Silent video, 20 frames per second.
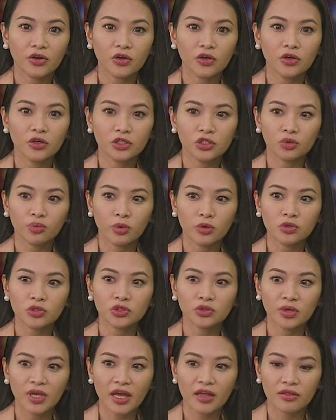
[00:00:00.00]
You're
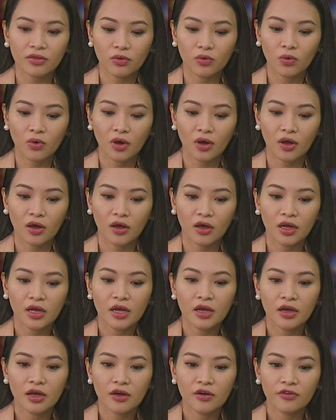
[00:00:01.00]
supposed to get
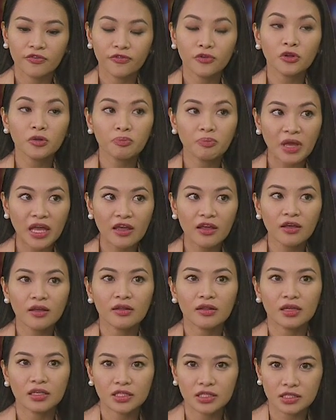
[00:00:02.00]
full pay.
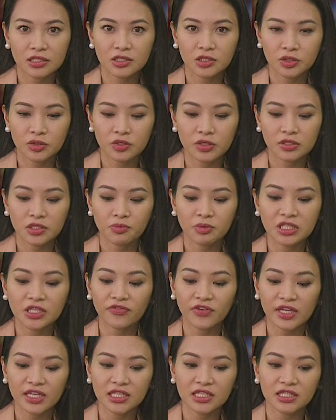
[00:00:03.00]
It's
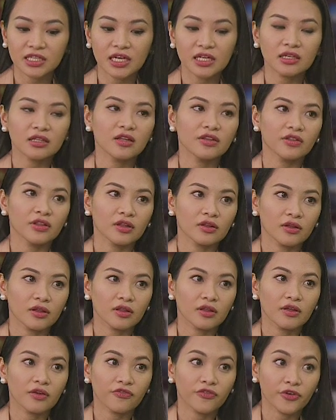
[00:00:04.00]
specifically stated
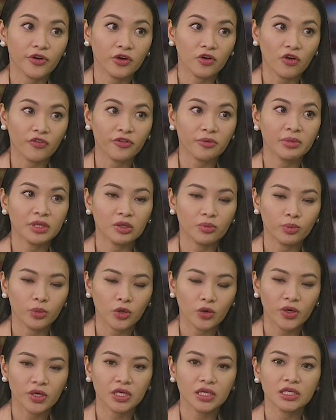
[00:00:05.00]
for government
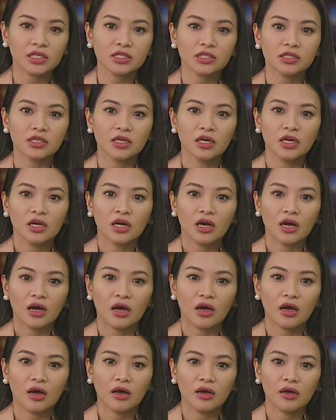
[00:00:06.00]
employees.
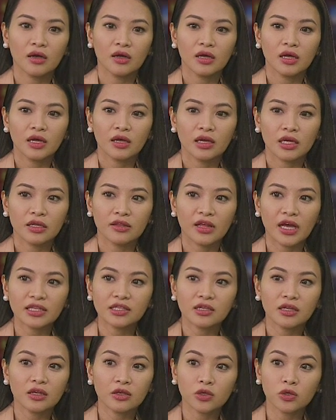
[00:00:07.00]

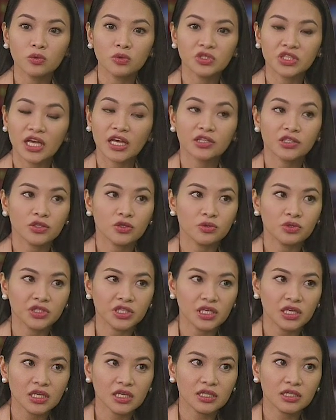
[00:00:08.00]
That includes
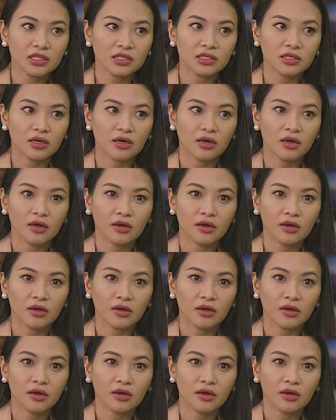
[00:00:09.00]
SUCs,